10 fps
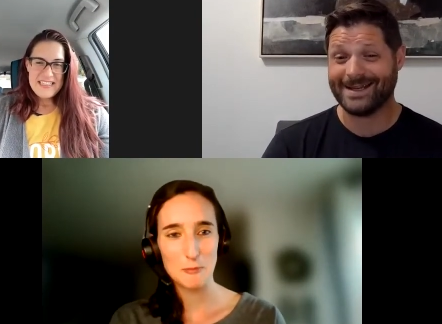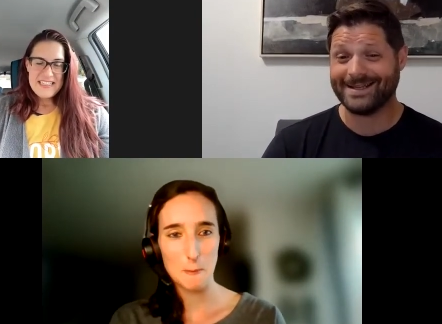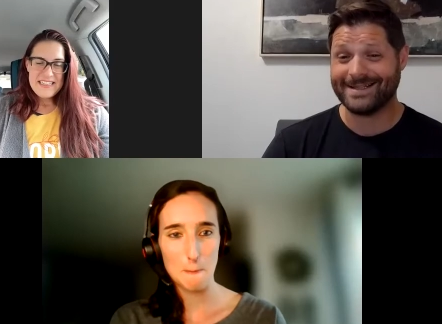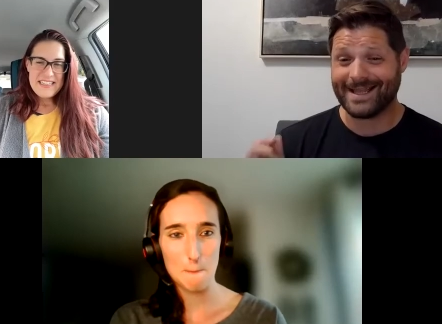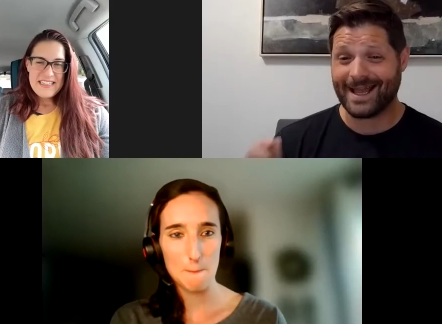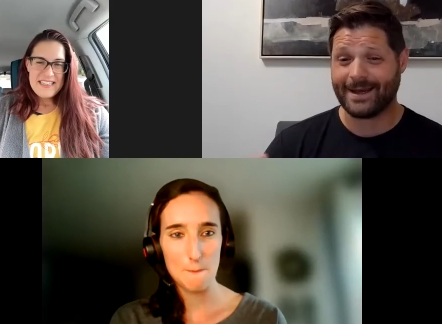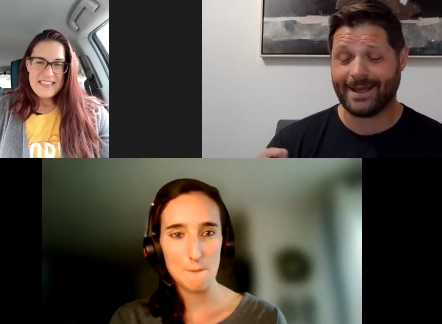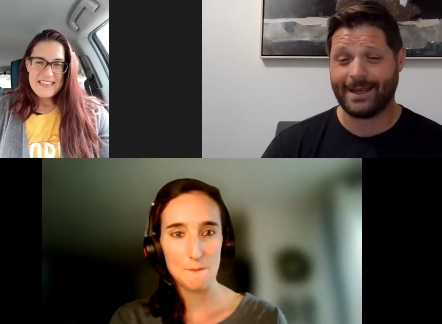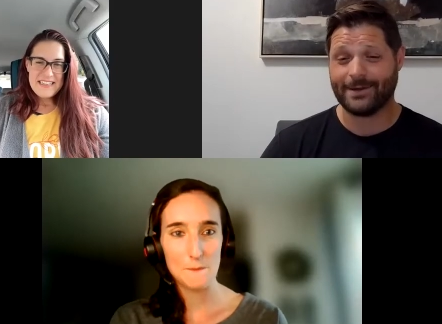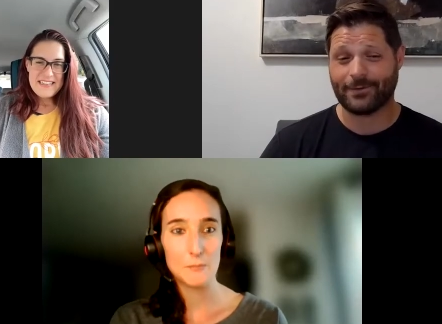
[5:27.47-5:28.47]
Speaker 1: in a dead
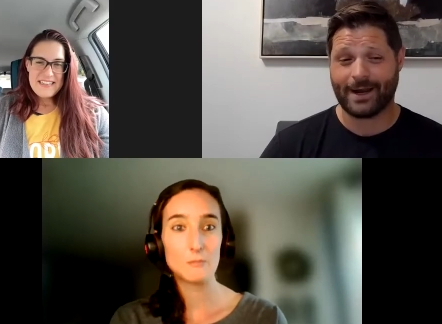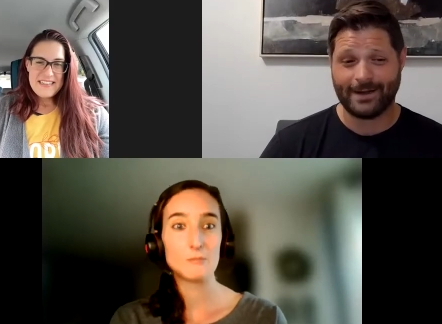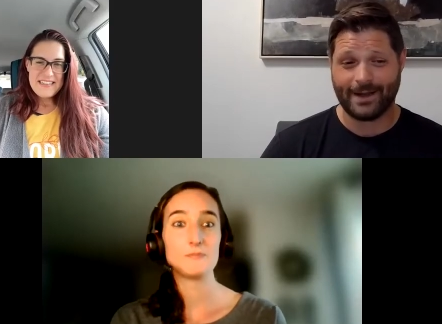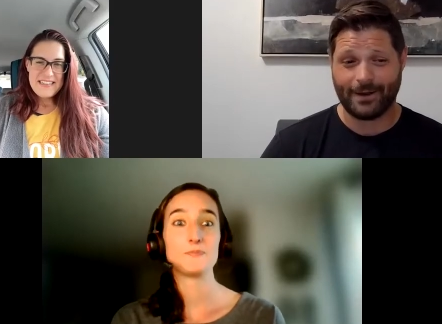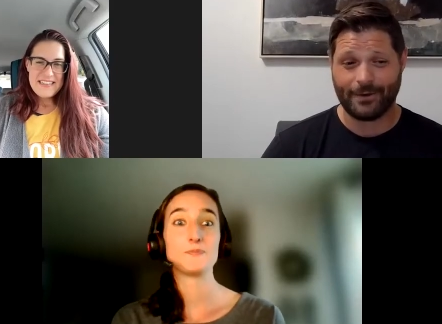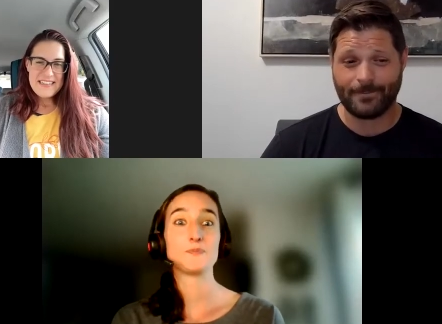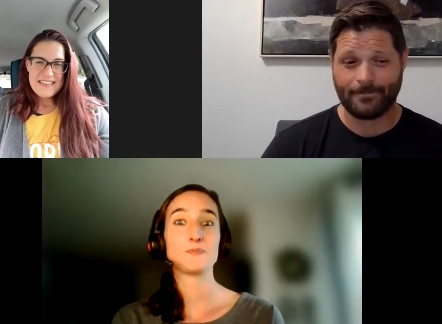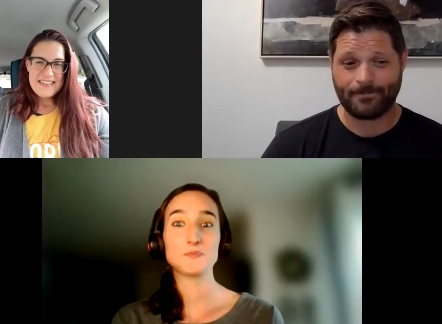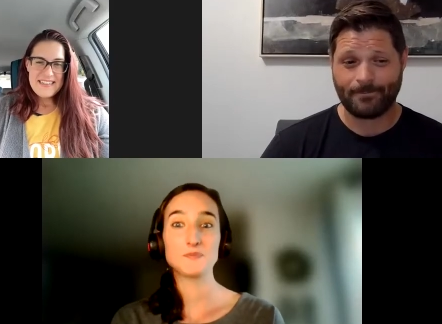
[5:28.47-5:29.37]
heat right now.